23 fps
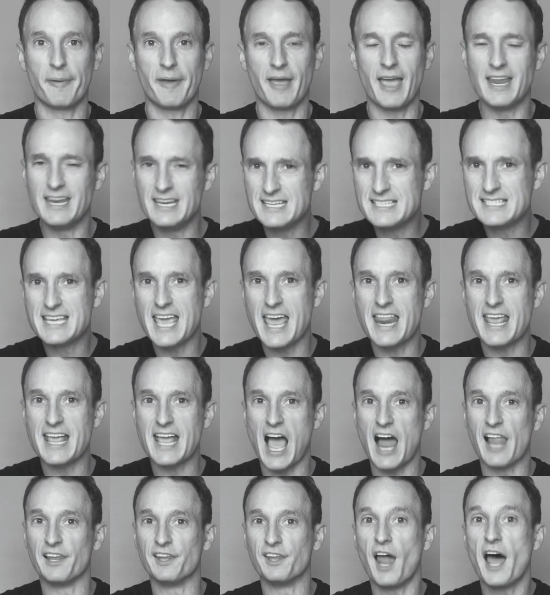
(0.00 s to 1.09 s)
and he's getting
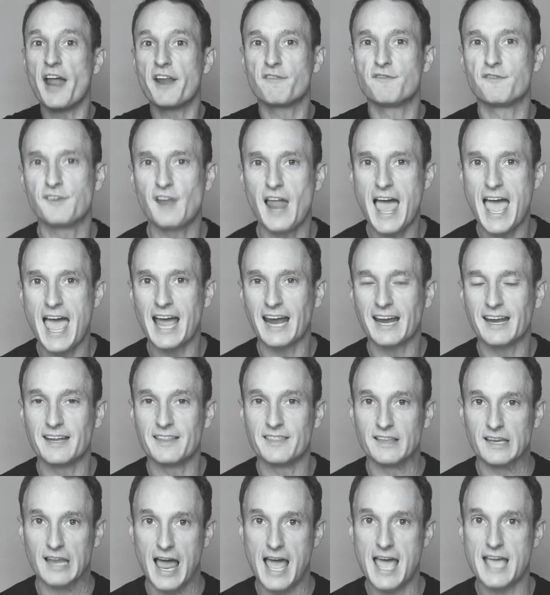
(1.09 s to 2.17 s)
a lot of flack
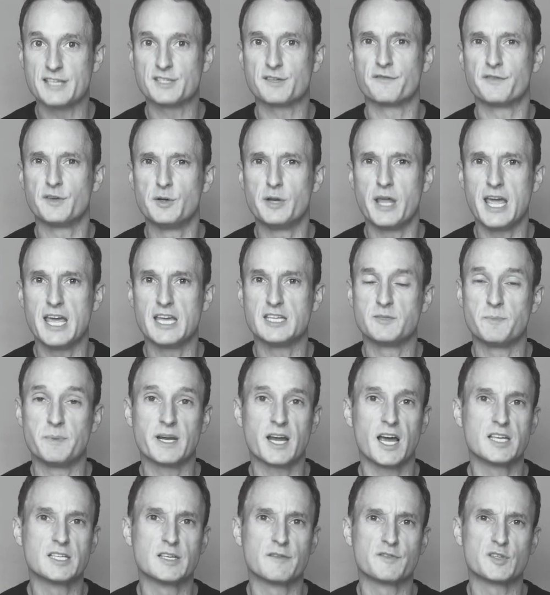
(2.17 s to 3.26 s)
in the last few days
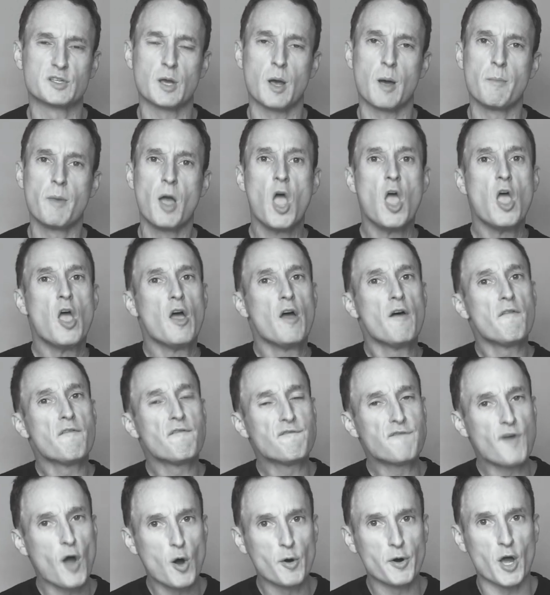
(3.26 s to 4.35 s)
because of some
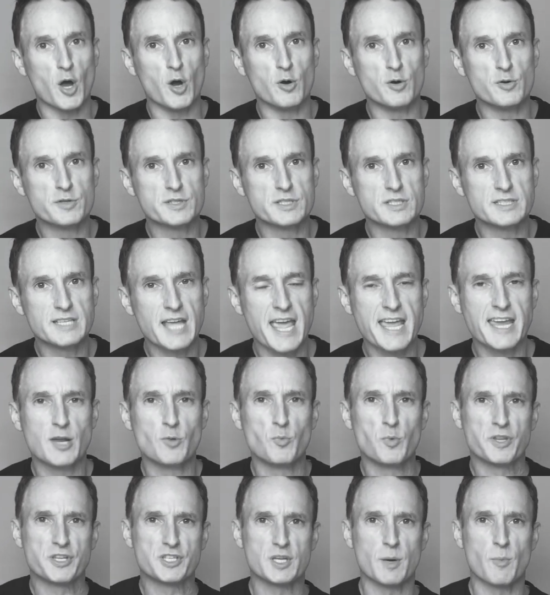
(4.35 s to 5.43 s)
photos
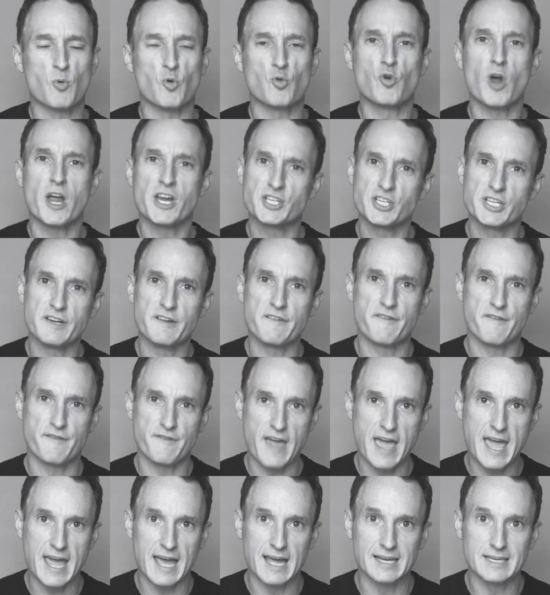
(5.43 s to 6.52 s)
taken with some Russian
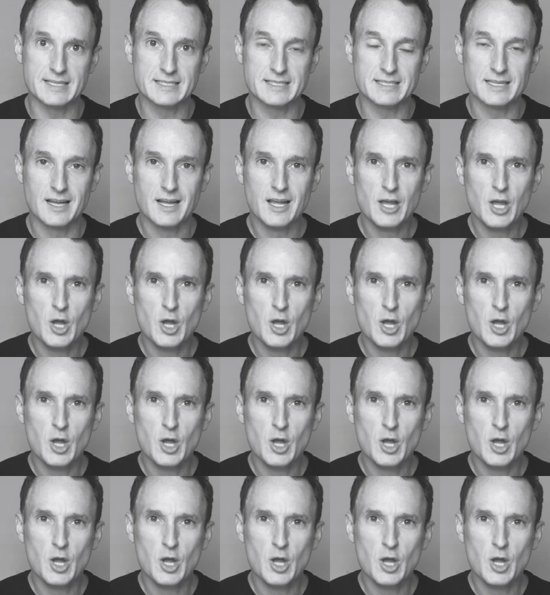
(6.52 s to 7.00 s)
fans